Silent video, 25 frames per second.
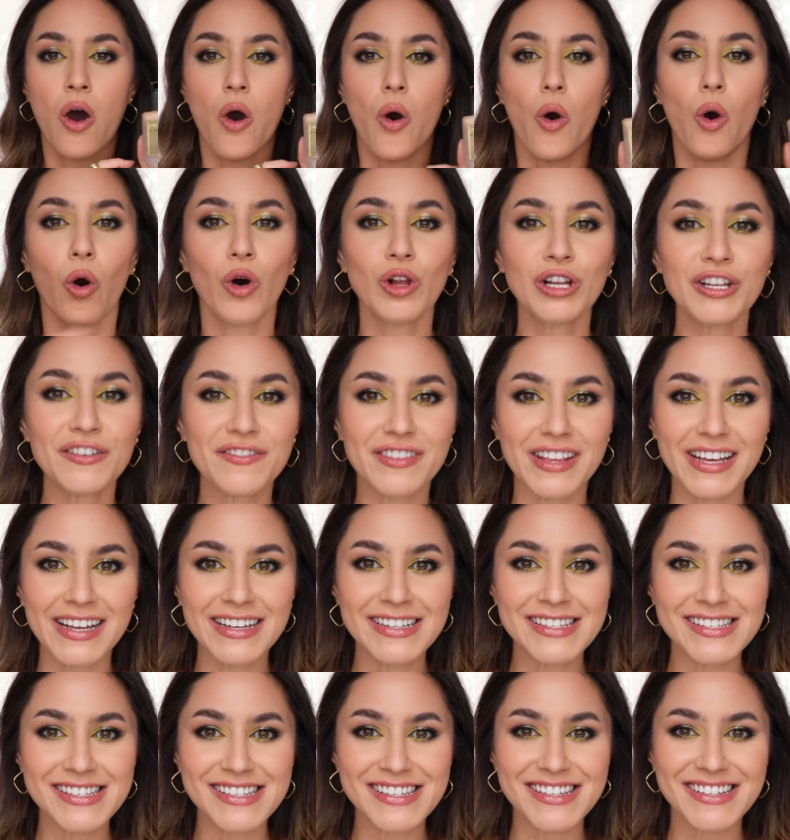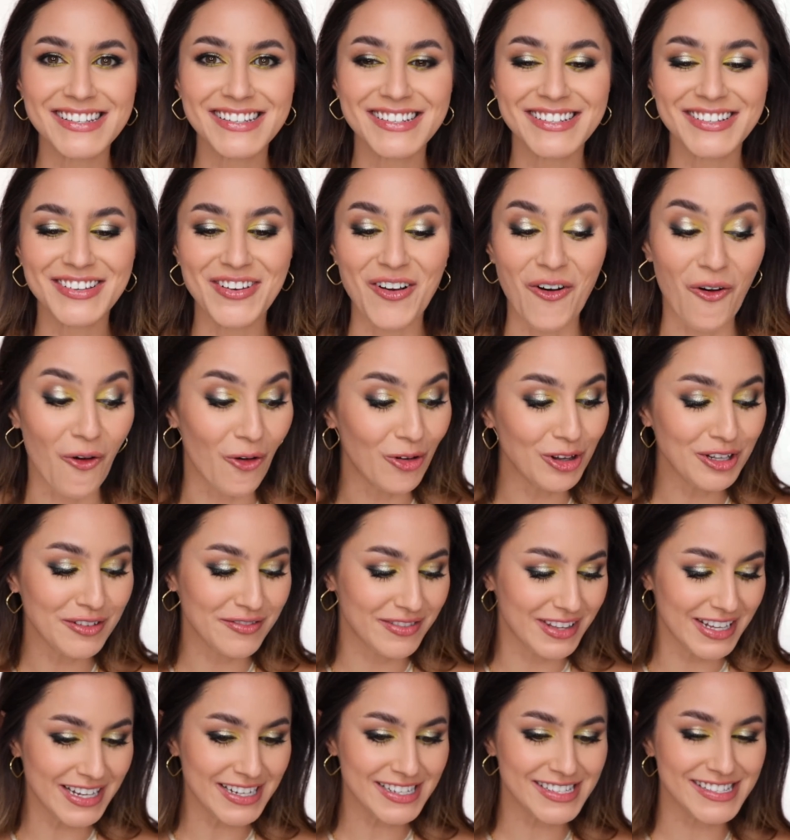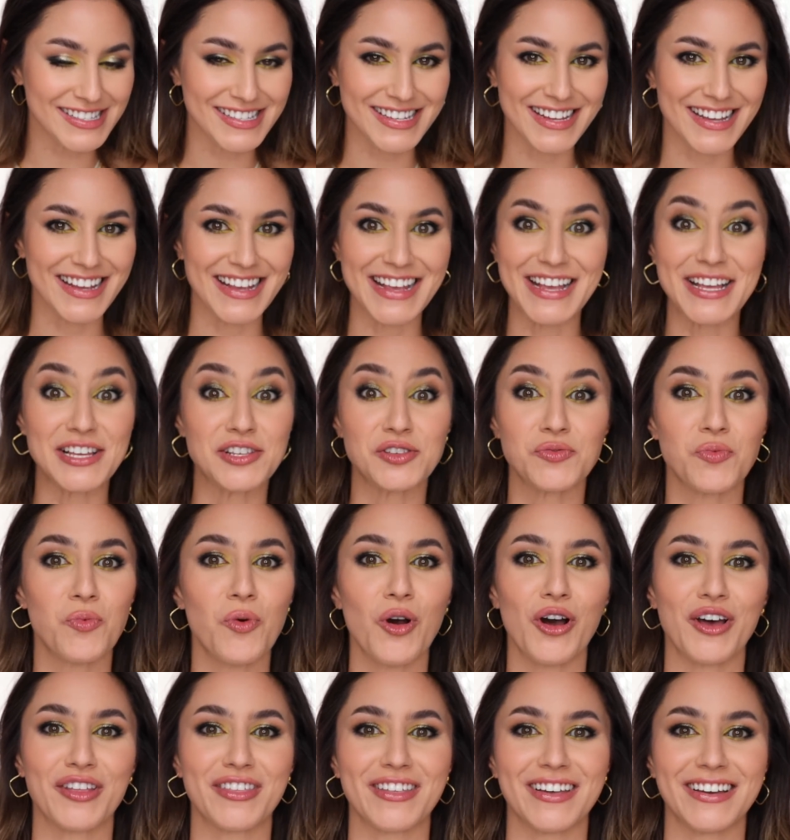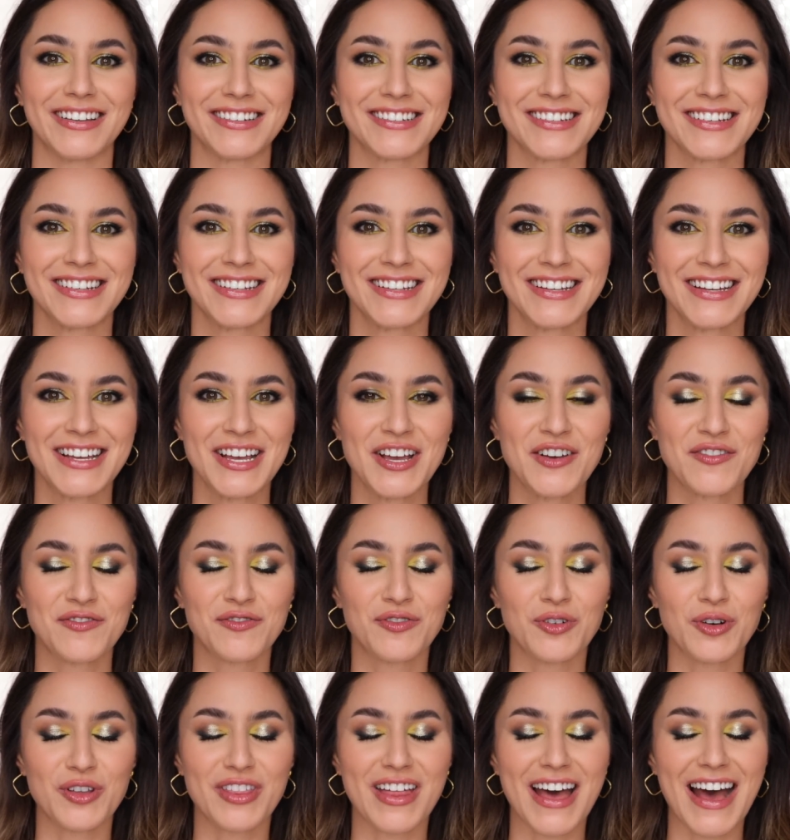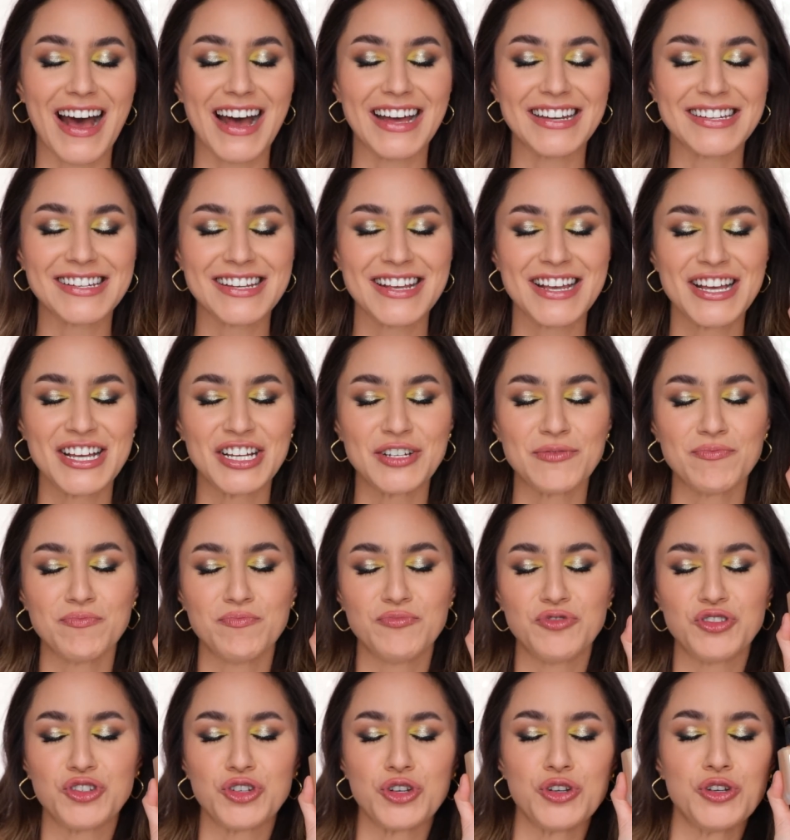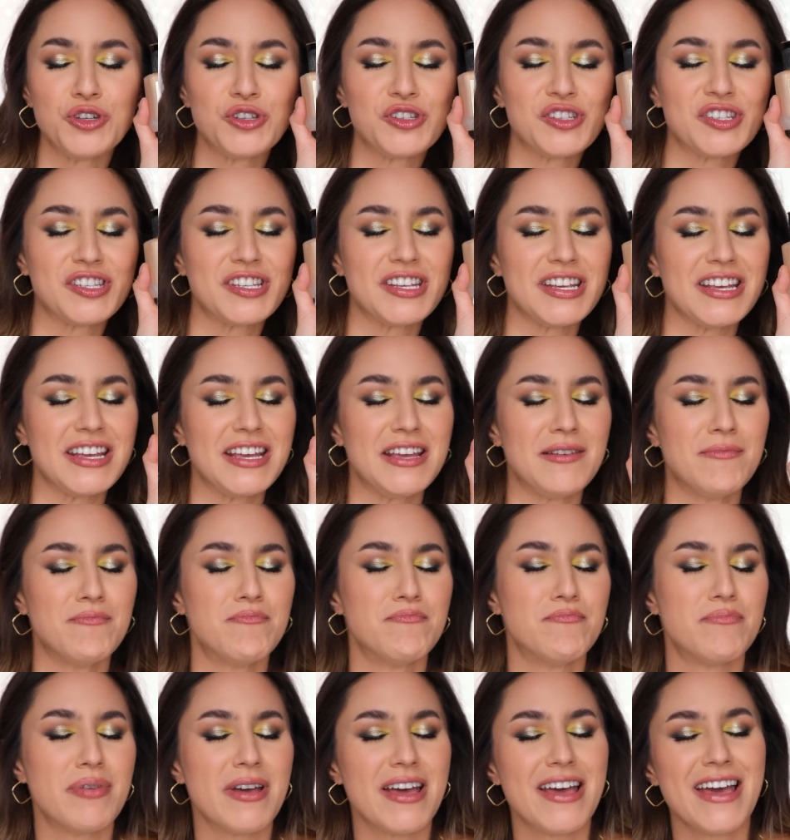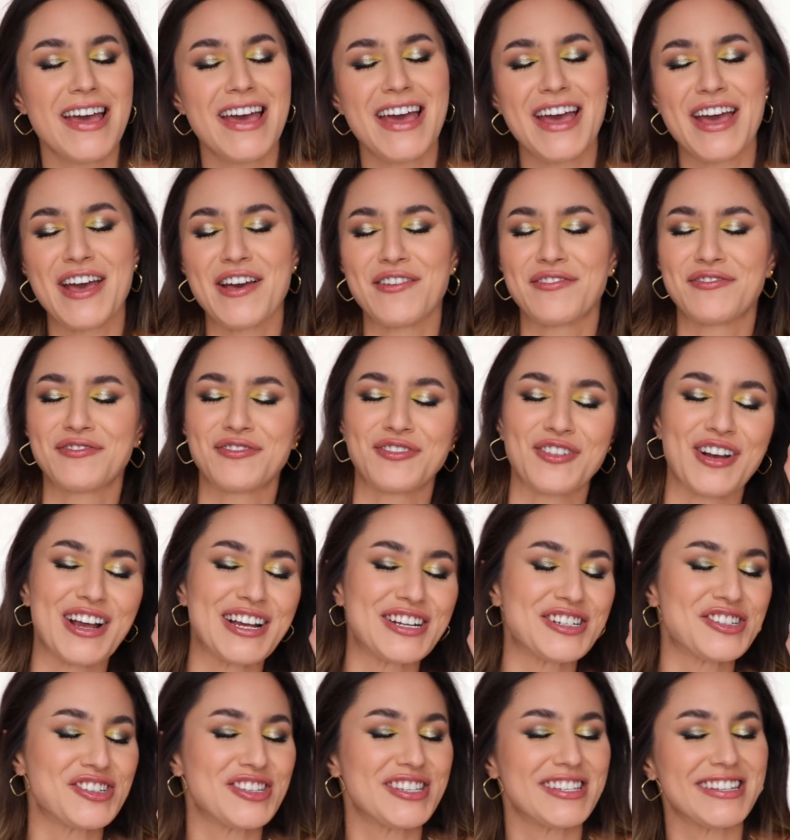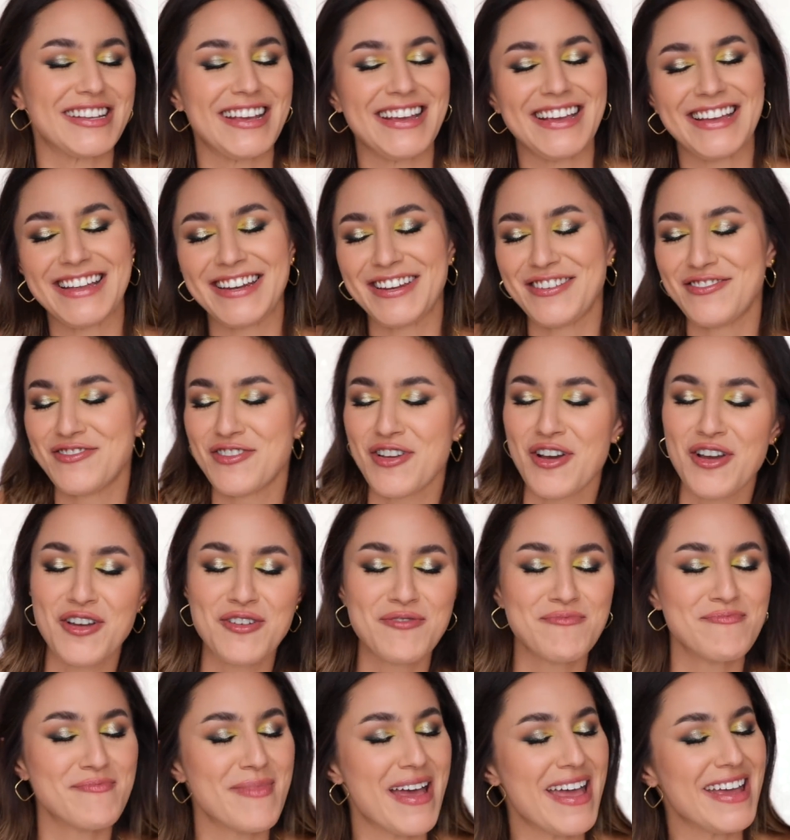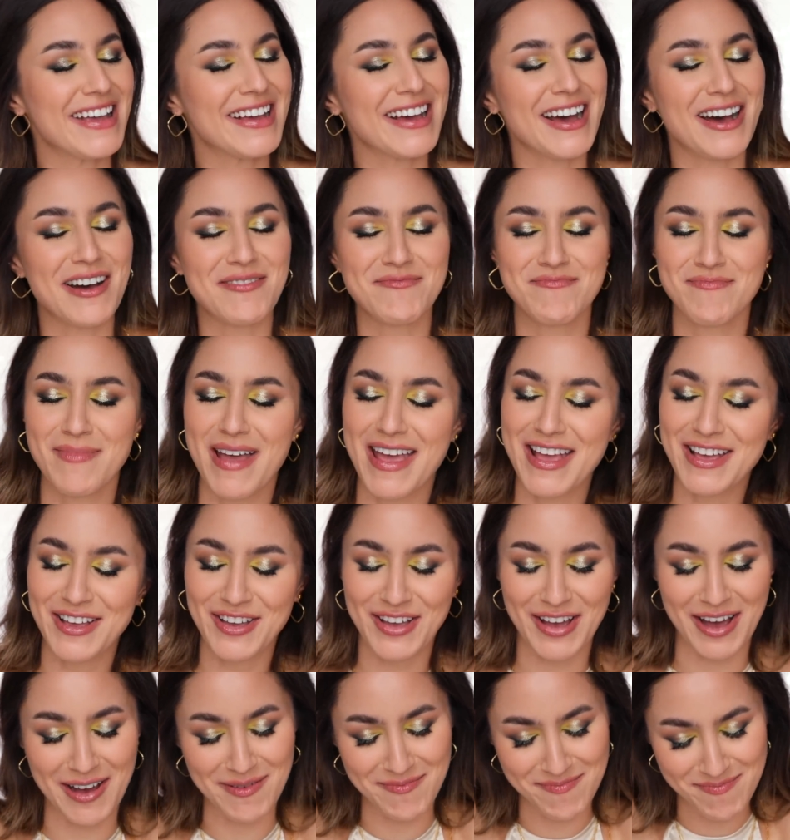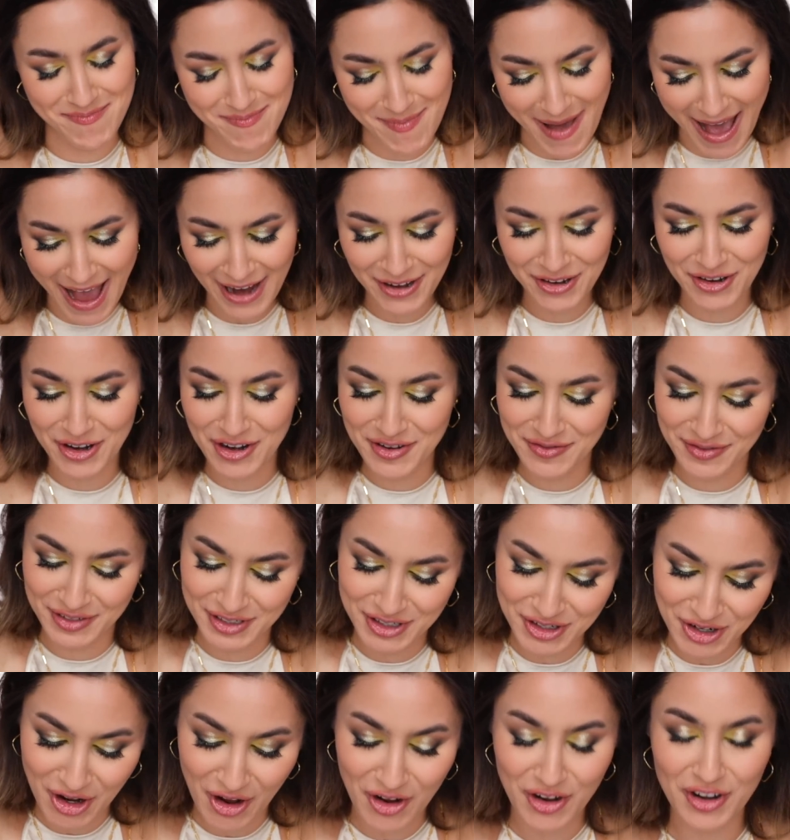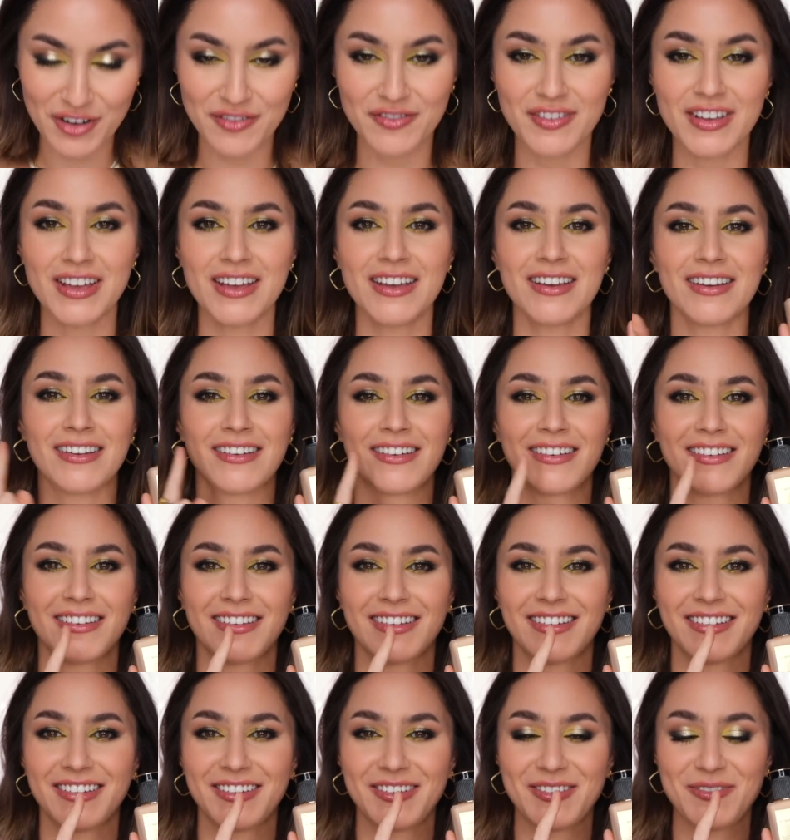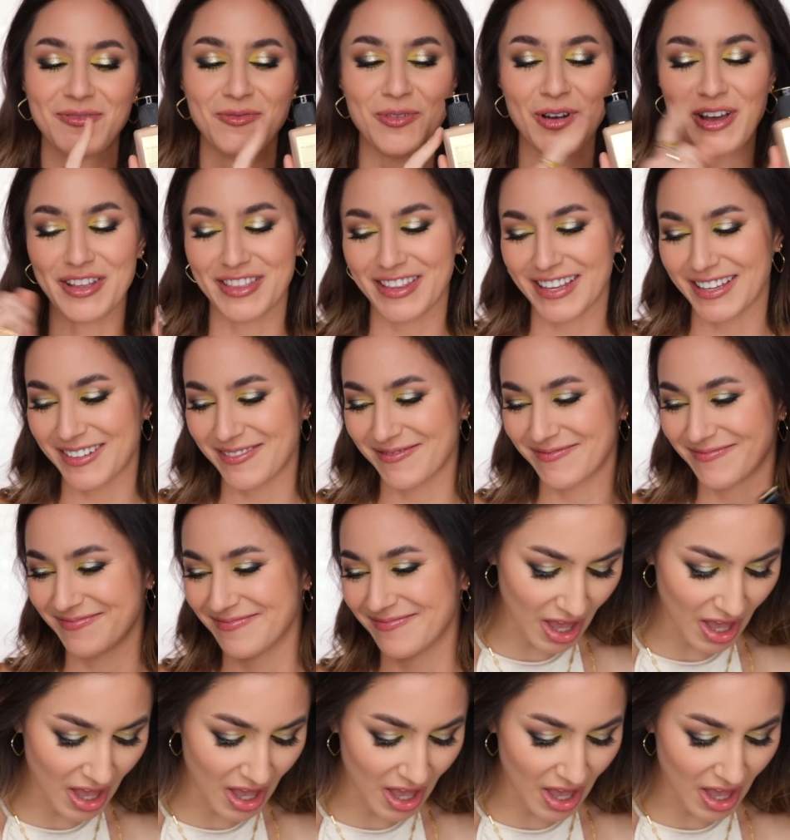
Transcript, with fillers: All of this, all of this is worth it for that juicy, bare, fresh skin, no makeup, makeup, macro photography, worth it.